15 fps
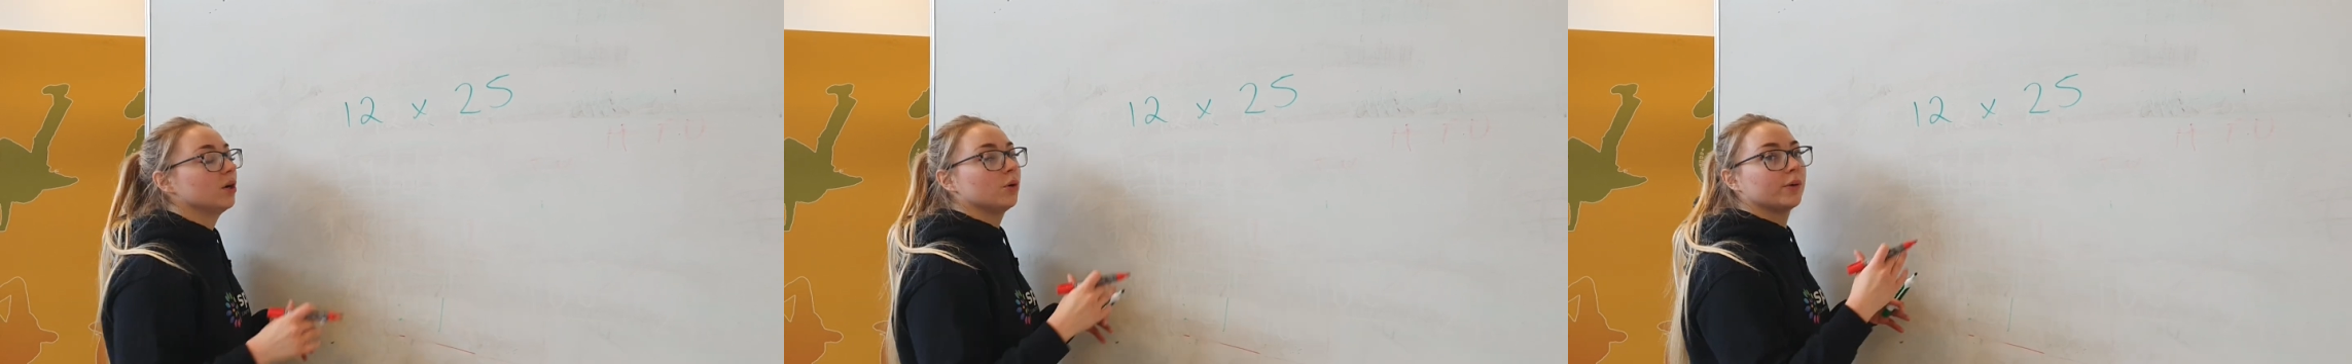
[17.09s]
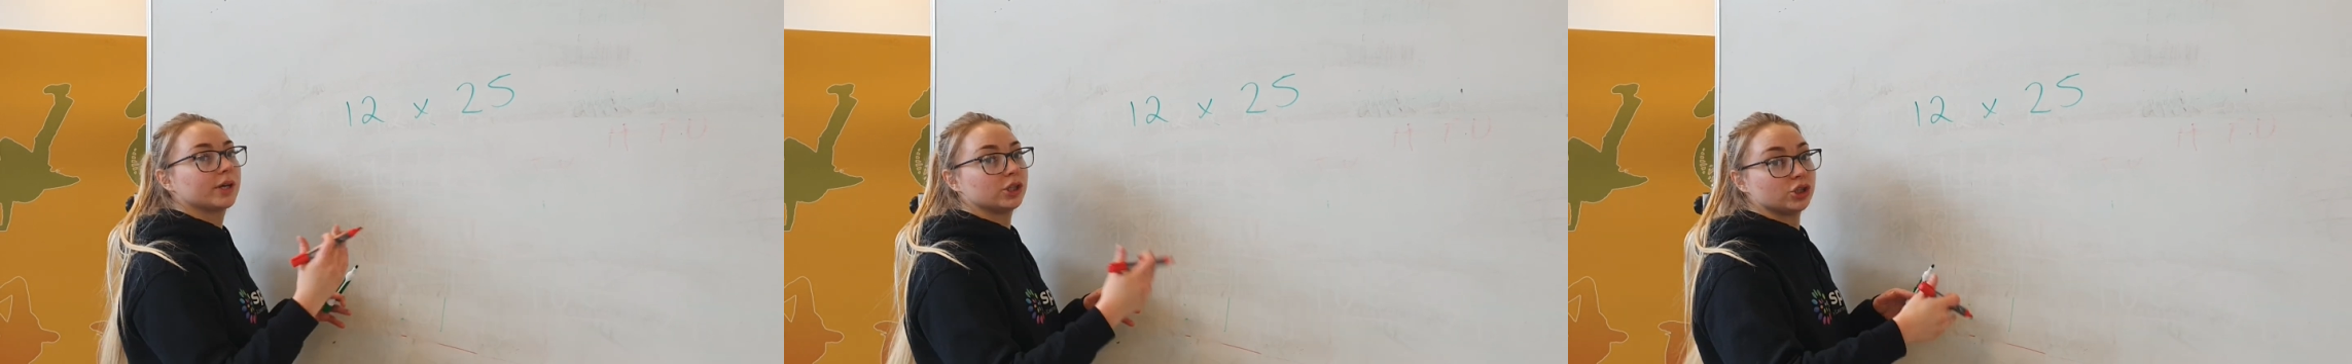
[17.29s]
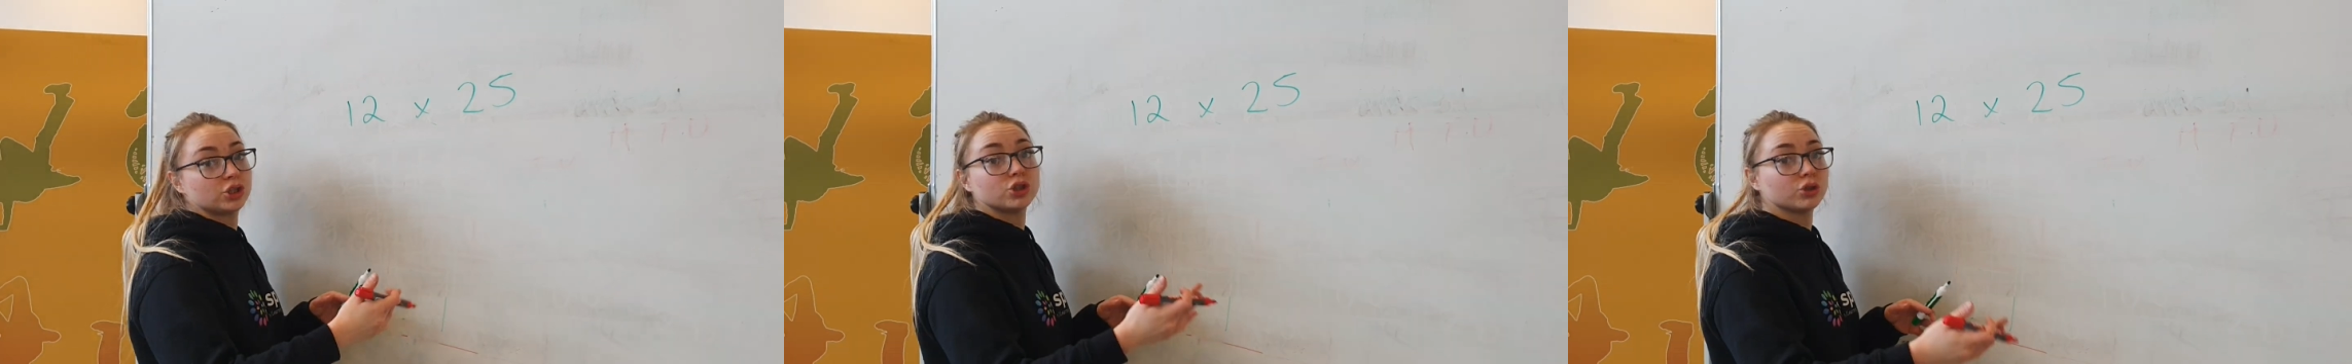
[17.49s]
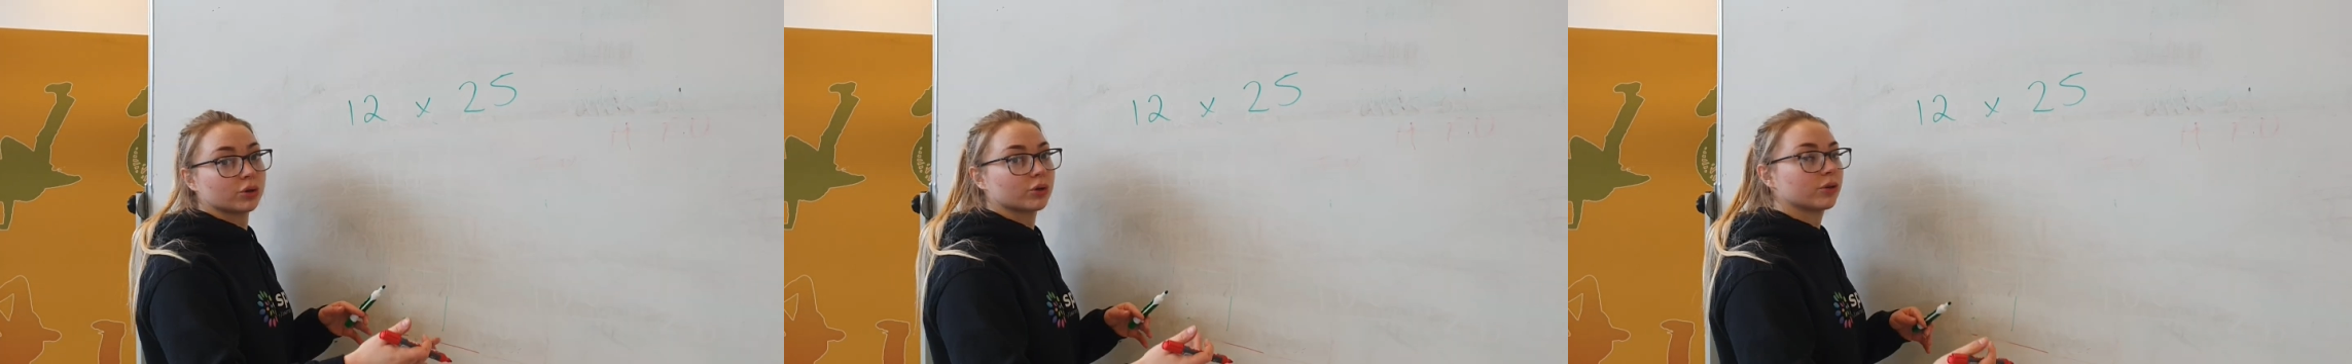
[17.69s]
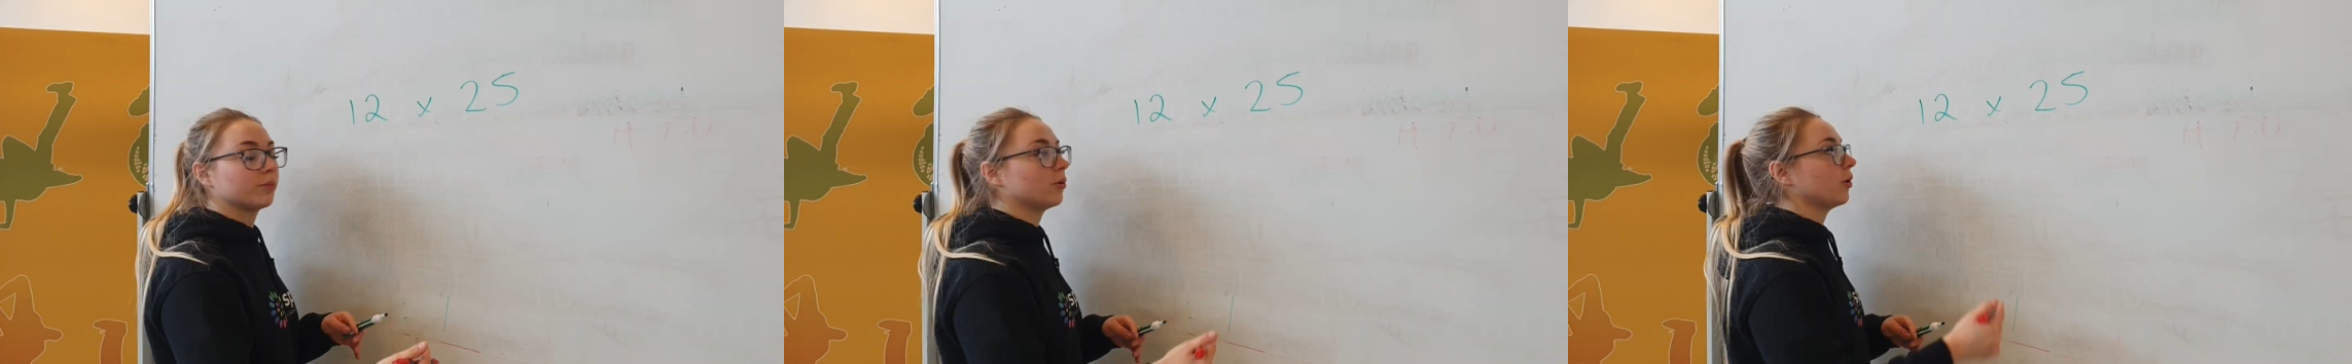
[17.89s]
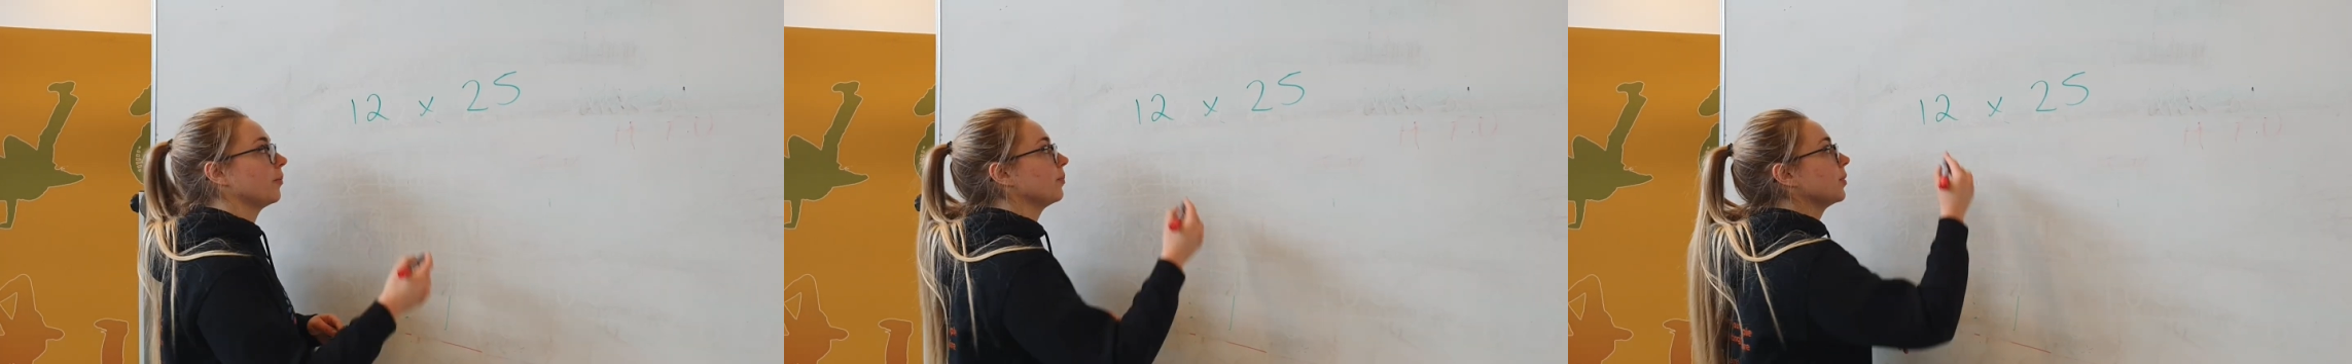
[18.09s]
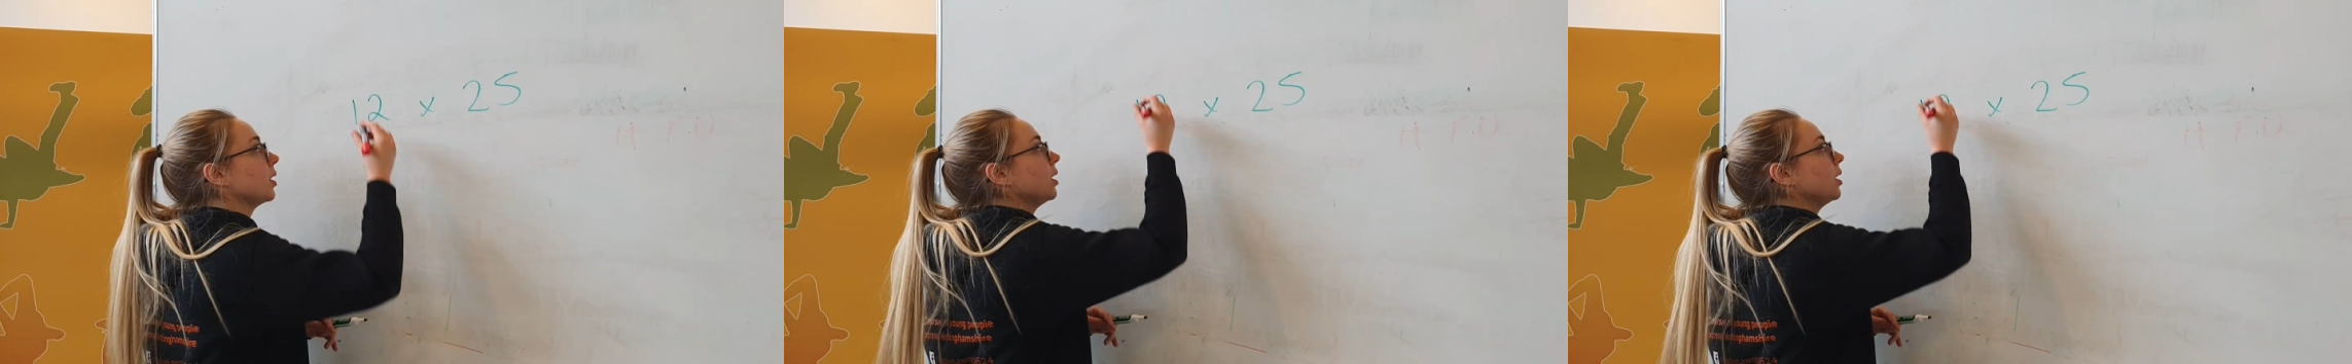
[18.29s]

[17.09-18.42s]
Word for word: we can just chunk them up.